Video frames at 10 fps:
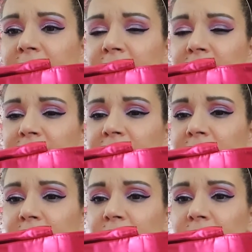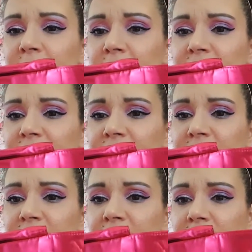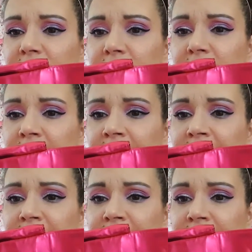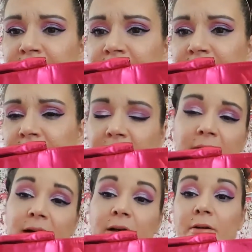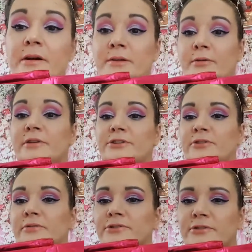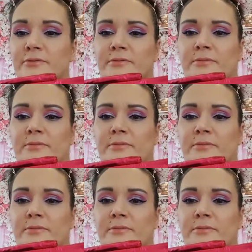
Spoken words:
like, slew of brushes in here that, like I had already showed you.